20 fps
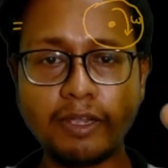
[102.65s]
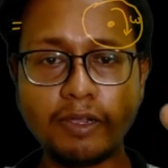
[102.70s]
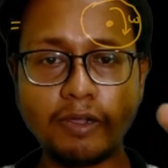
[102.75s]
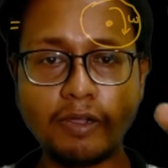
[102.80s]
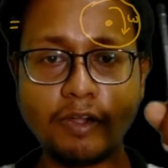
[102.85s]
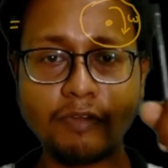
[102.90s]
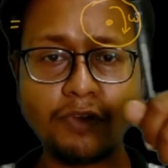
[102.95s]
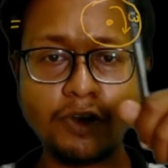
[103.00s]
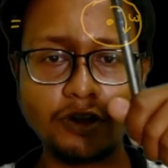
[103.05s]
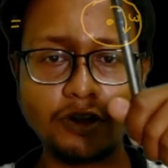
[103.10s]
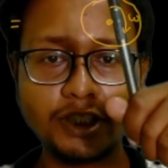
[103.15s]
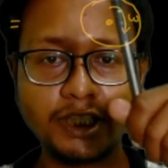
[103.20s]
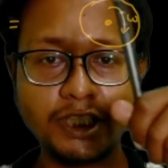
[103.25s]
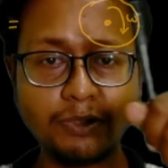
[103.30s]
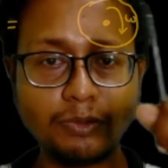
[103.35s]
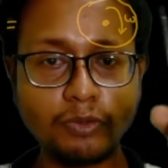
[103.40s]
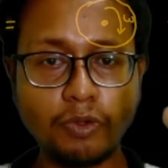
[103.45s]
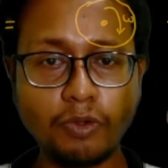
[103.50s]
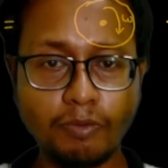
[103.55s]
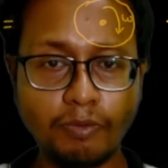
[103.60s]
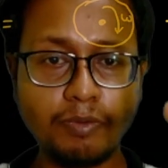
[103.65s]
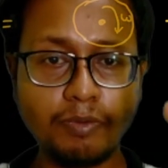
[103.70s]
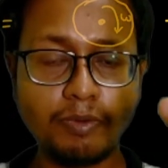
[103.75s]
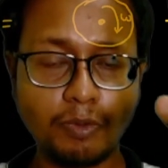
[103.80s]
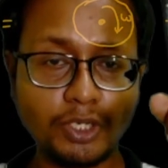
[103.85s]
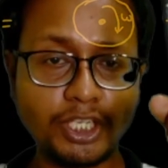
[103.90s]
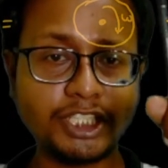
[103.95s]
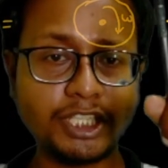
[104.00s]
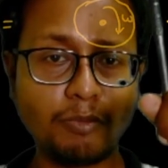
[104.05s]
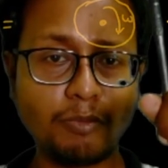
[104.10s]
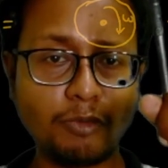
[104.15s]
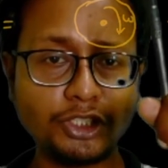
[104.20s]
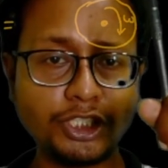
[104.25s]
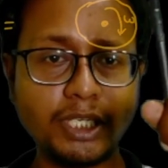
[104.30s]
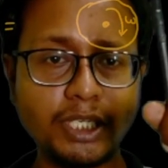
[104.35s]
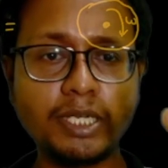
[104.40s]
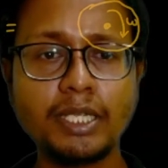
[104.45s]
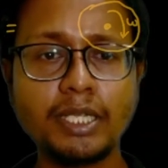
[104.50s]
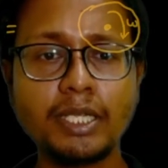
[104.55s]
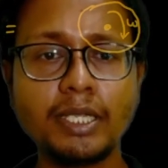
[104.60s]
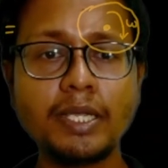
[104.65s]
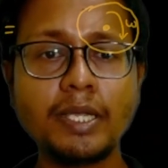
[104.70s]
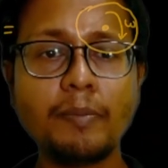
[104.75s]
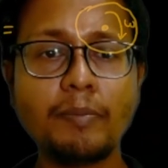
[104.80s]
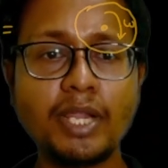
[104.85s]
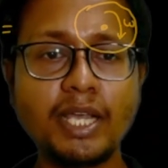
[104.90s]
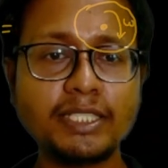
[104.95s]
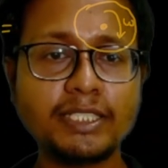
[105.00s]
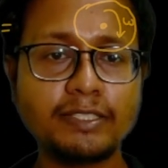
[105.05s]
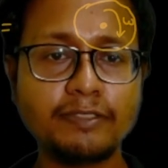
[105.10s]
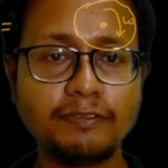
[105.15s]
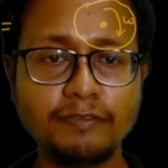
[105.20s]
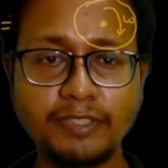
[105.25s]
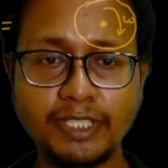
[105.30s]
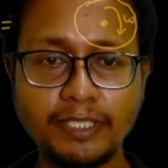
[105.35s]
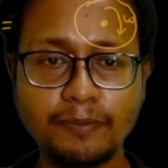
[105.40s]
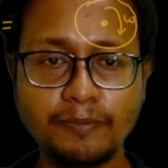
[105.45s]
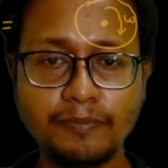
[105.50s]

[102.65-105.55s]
or velocity due to rotational motion, plus v.